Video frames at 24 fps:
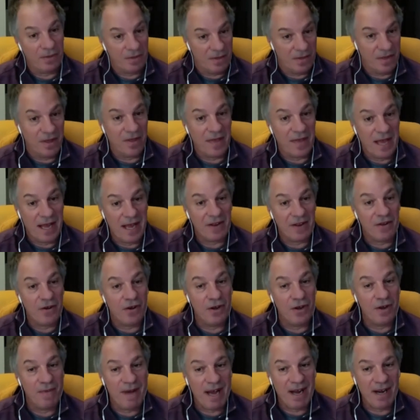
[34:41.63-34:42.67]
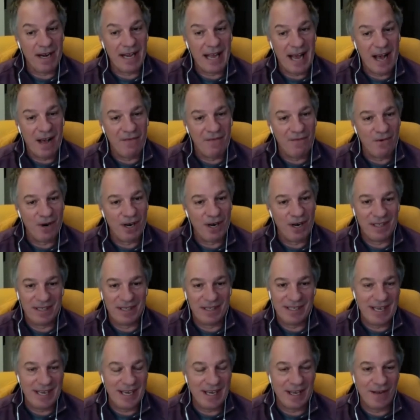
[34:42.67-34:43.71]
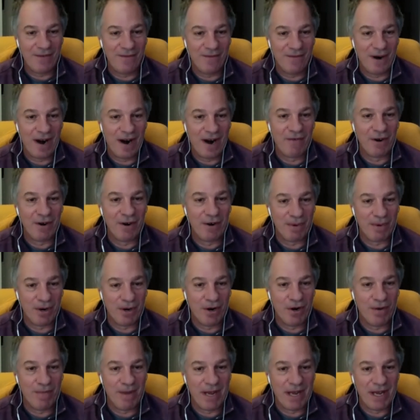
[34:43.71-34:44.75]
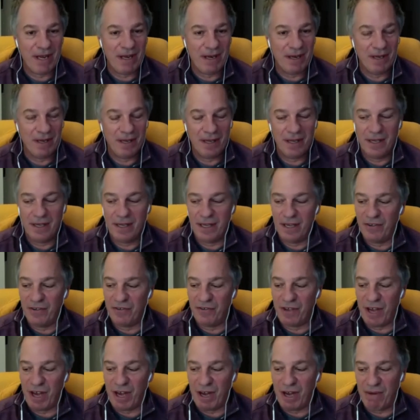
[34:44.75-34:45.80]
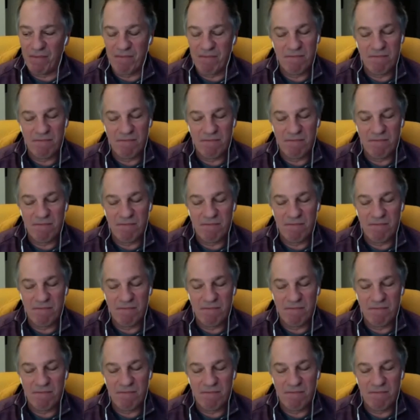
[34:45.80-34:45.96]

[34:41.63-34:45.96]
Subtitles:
the thing I told you about in California that's taken forever to permit is a